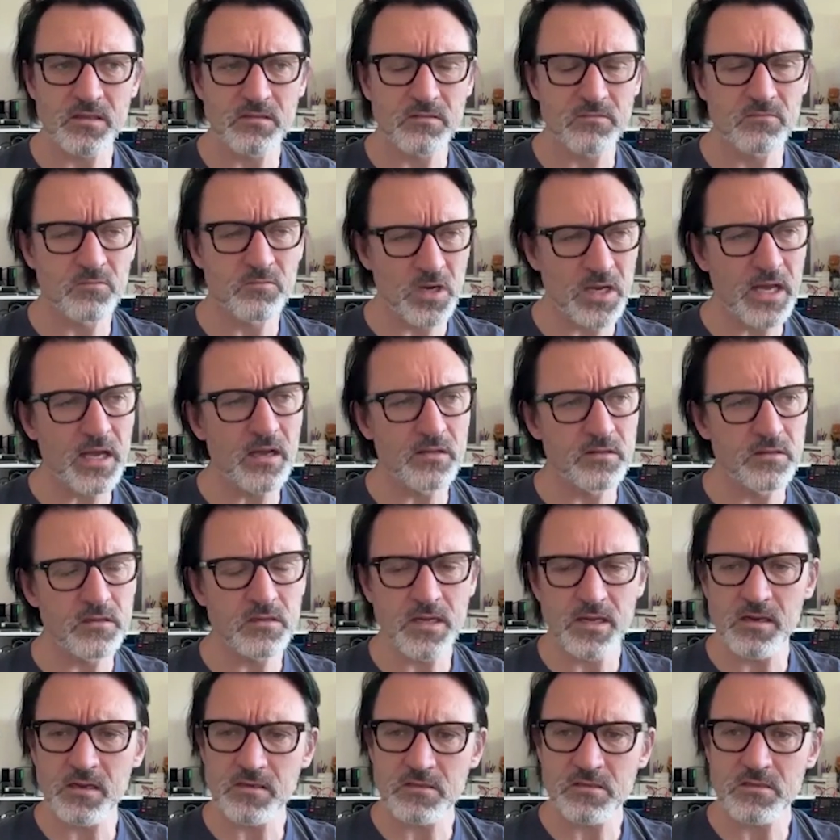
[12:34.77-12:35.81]
wow, you can
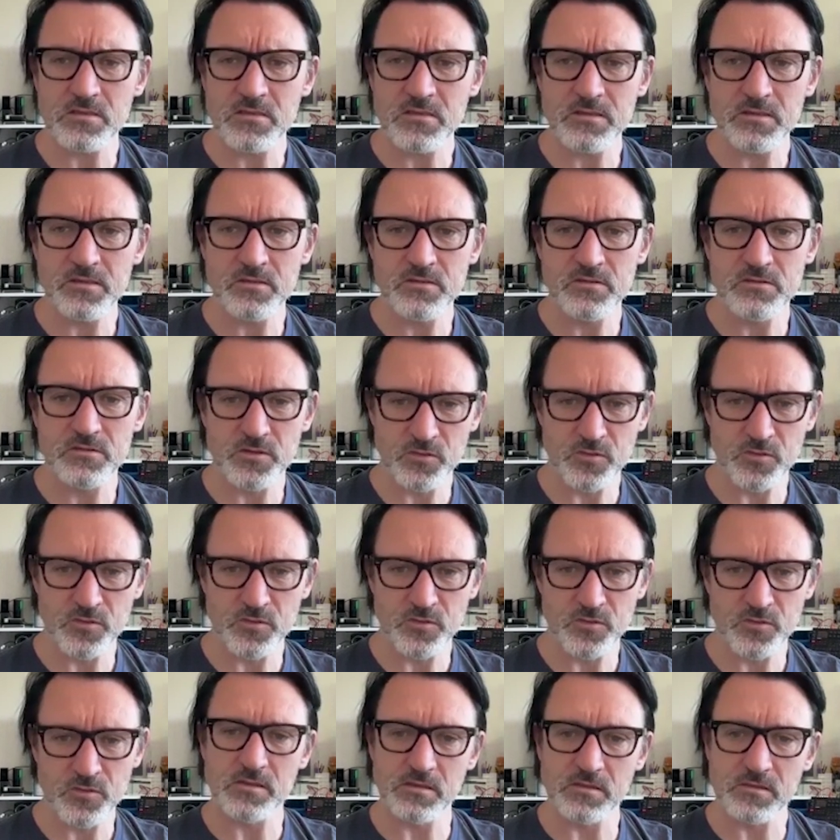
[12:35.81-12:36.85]
actually do
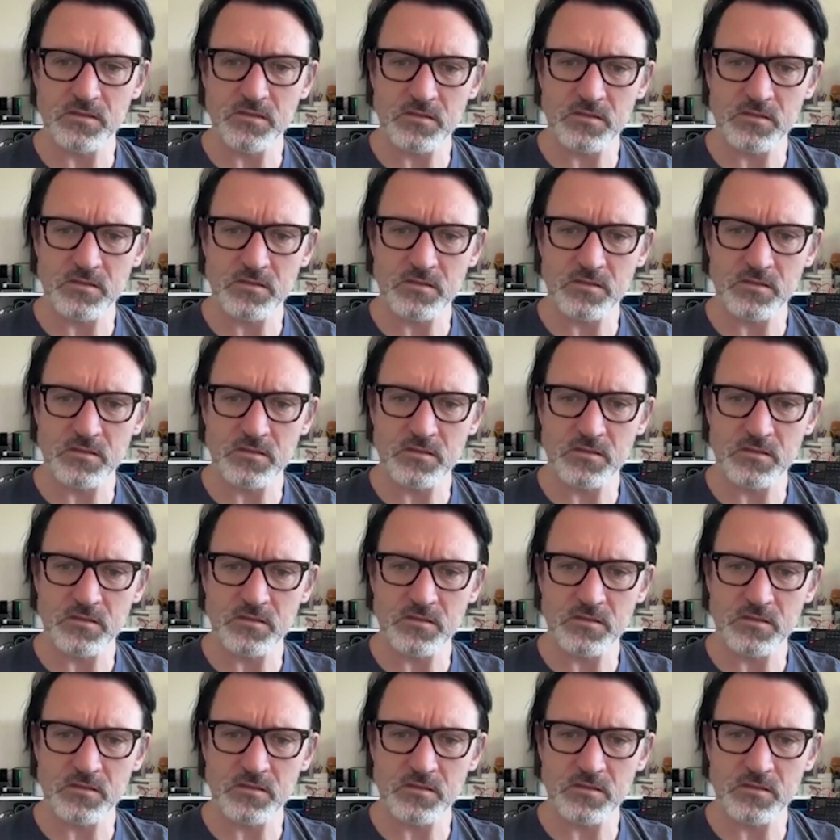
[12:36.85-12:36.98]
this.